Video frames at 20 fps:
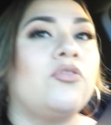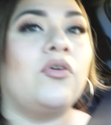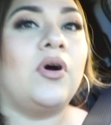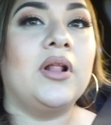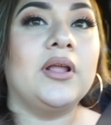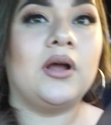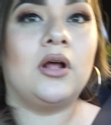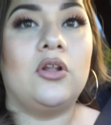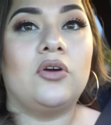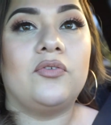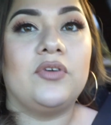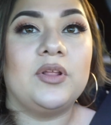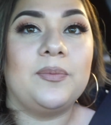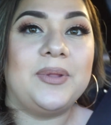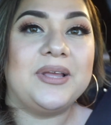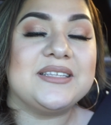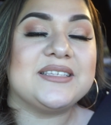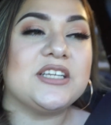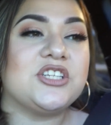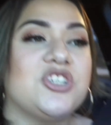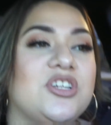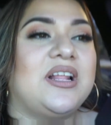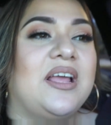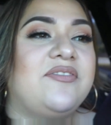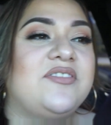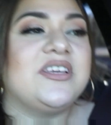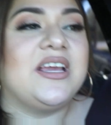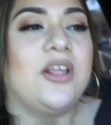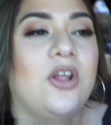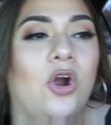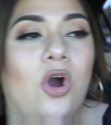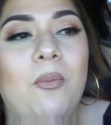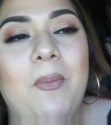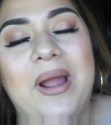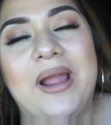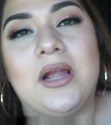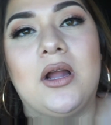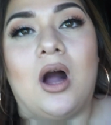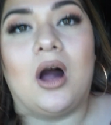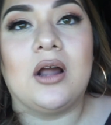Falling all over the place. Get your life together. Oh
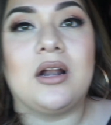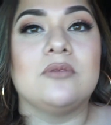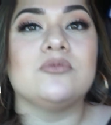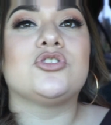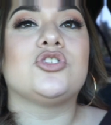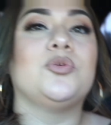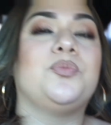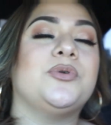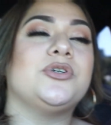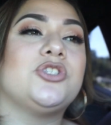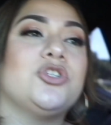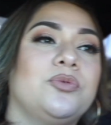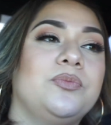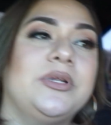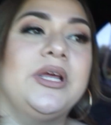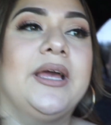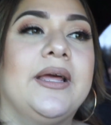my god, I'm super zoomed